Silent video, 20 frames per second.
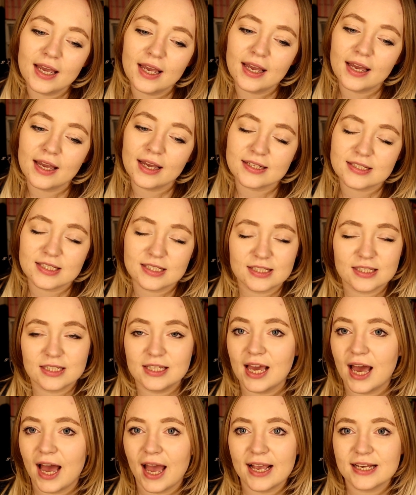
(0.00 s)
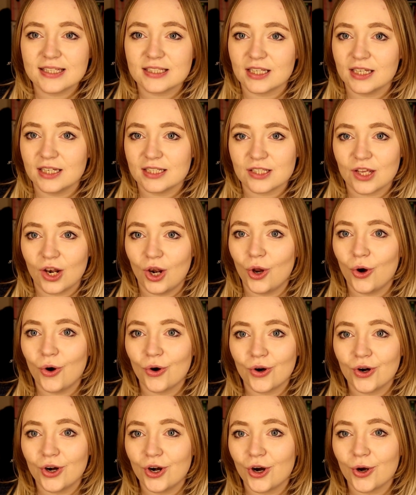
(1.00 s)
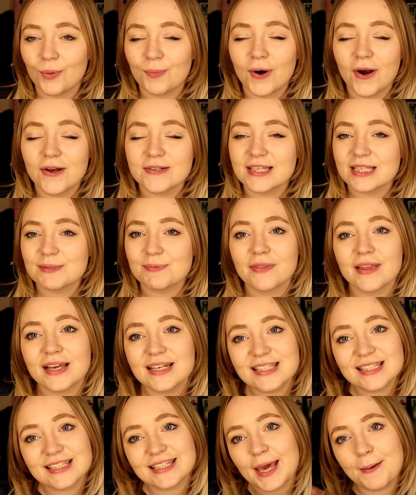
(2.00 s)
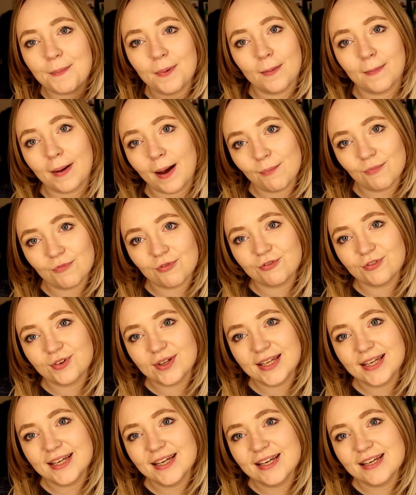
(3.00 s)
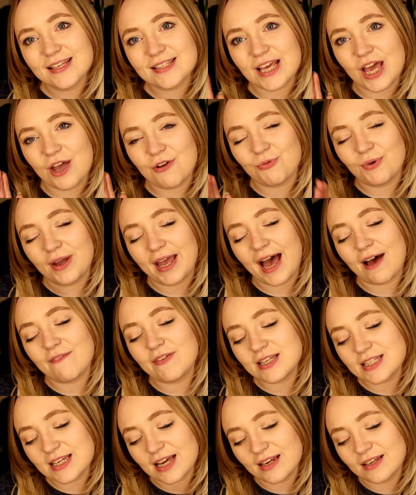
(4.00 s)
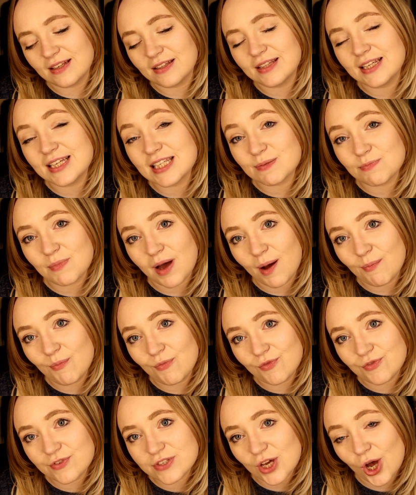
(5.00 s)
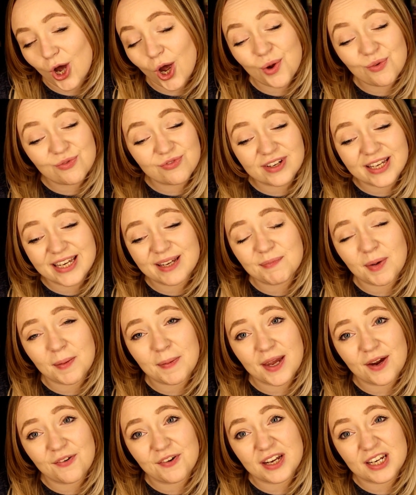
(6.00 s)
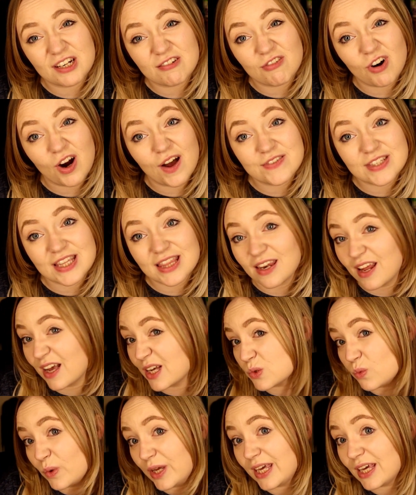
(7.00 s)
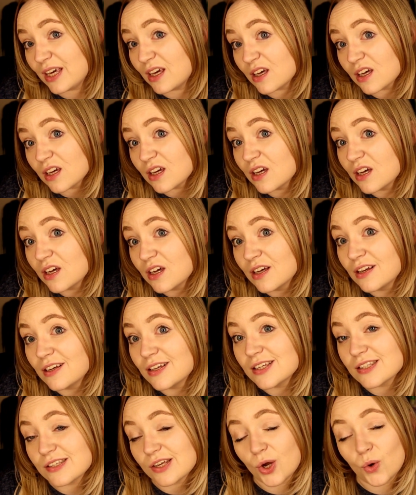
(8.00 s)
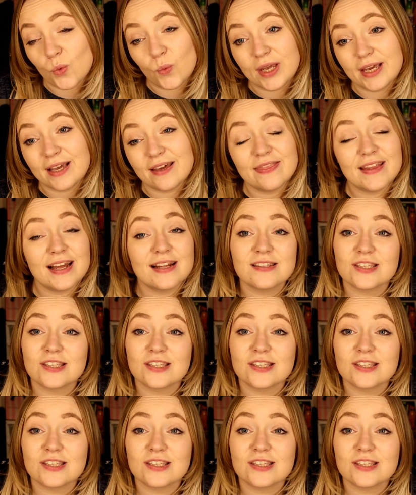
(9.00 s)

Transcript: it's a long process, but they skip a month. So if we have it done this month, so hopefully my period arrives in the next week, so we can then